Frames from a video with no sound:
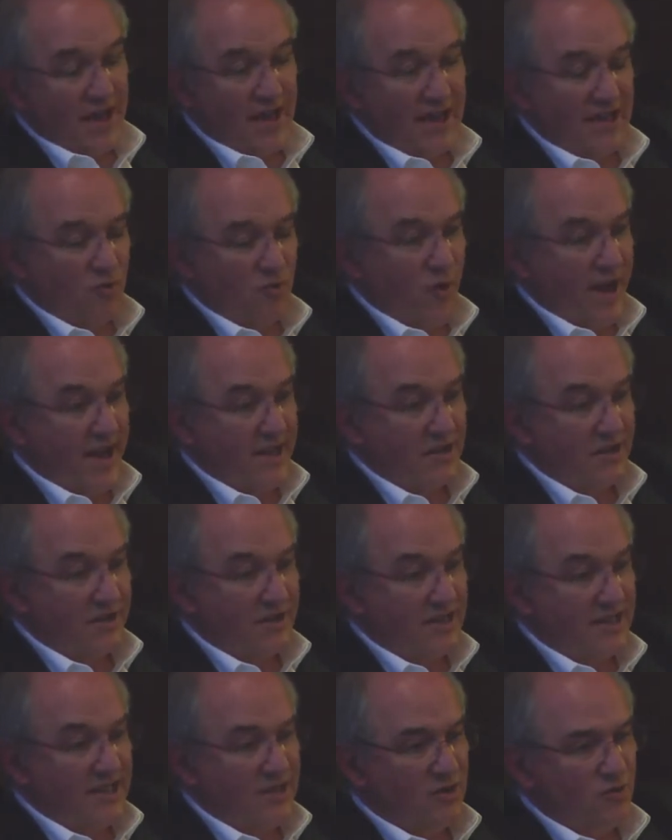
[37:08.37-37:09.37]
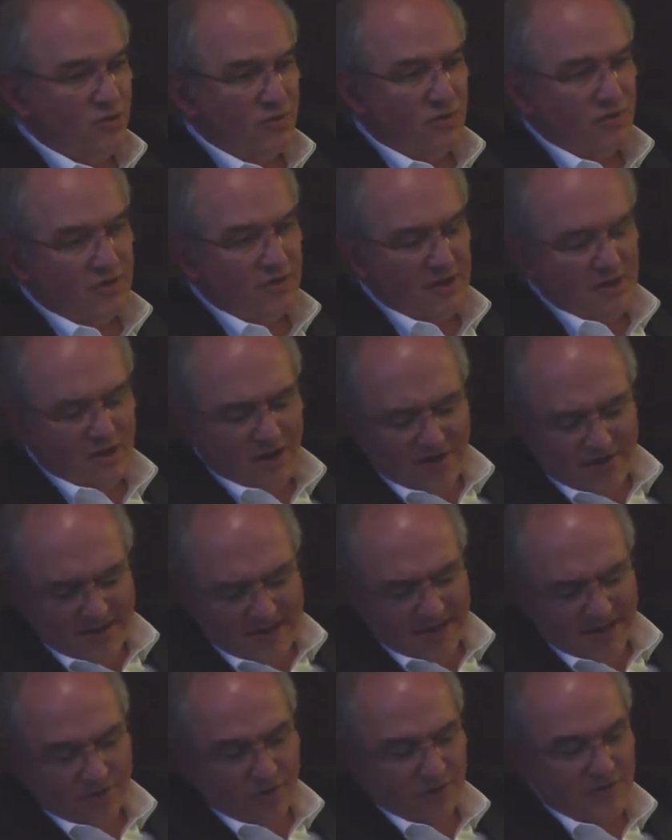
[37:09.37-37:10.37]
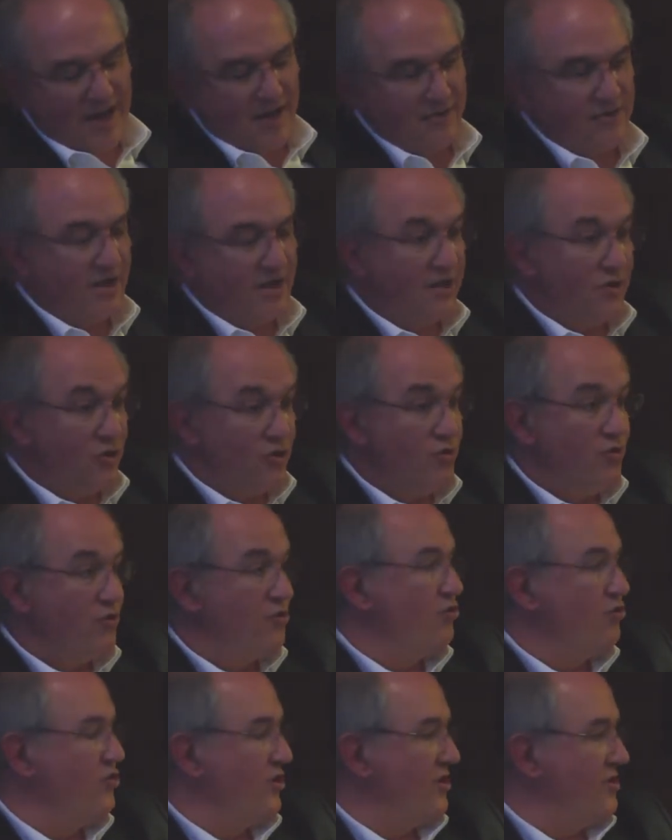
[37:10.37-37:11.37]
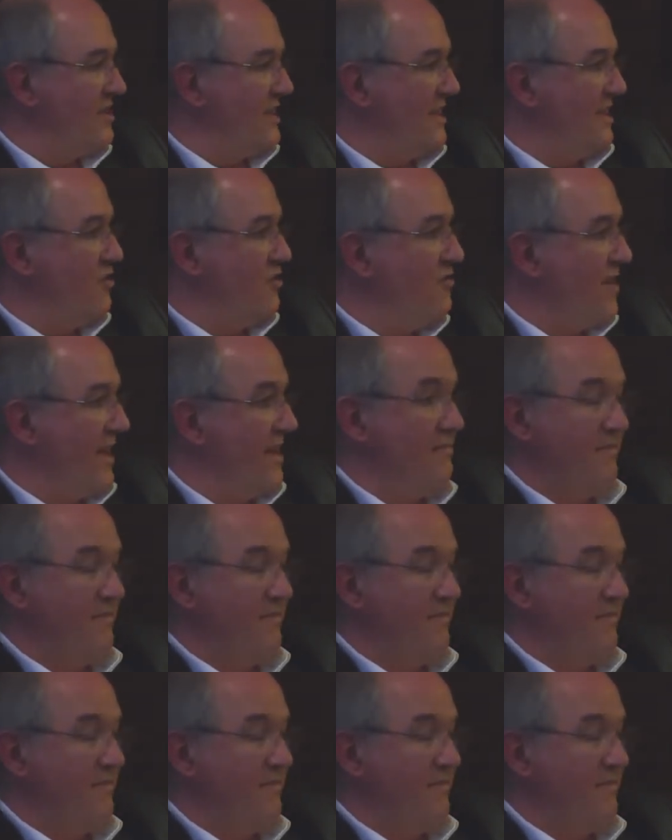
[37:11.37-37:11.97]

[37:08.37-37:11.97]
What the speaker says: It waited until 2002 to join the UN,